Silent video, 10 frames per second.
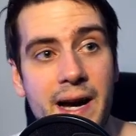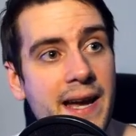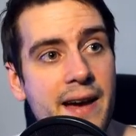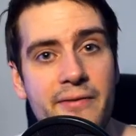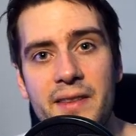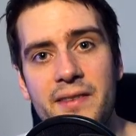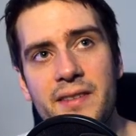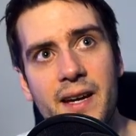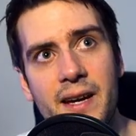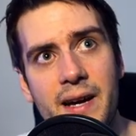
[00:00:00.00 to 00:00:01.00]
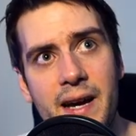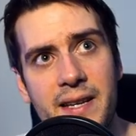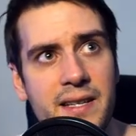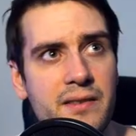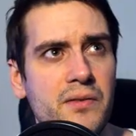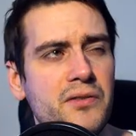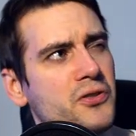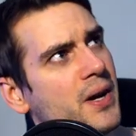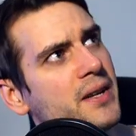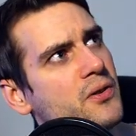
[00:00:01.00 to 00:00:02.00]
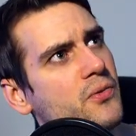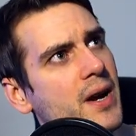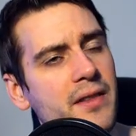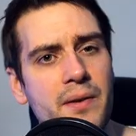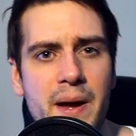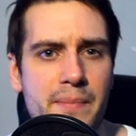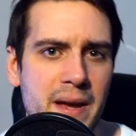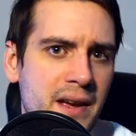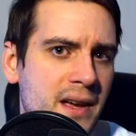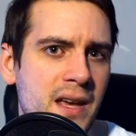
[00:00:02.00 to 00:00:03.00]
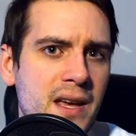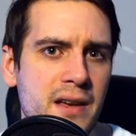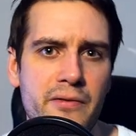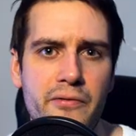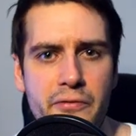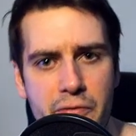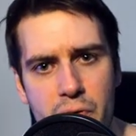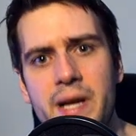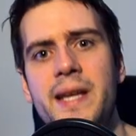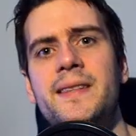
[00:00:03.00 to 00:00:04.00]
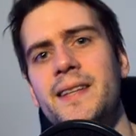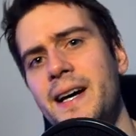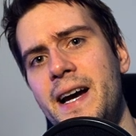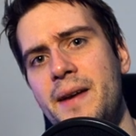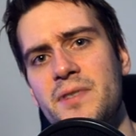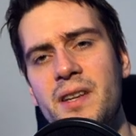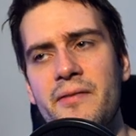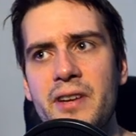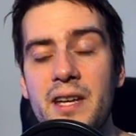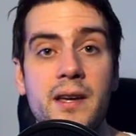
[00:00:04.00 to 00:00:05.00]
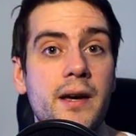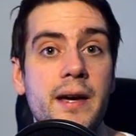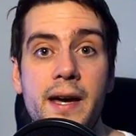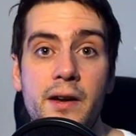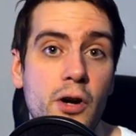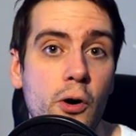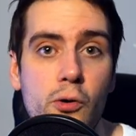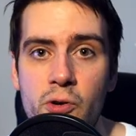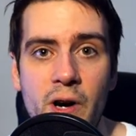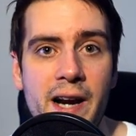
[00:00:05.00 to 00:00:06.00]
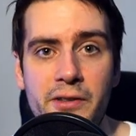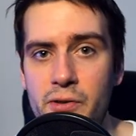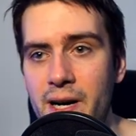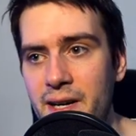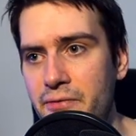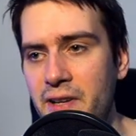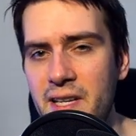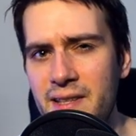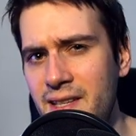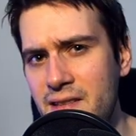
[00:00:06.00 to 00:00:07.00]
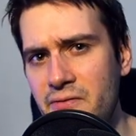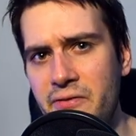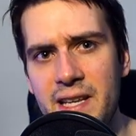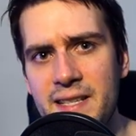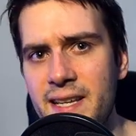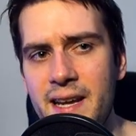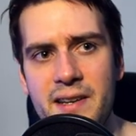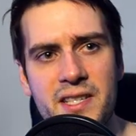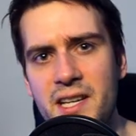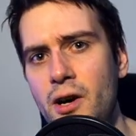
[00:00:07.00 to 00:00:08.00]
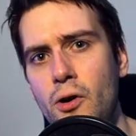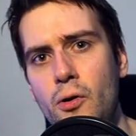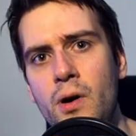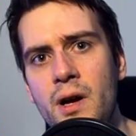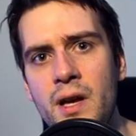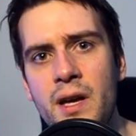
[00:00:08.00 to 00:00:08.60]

I haven't, I did try to render maybe three times something, uh, no crash or anything, didn't feel any slow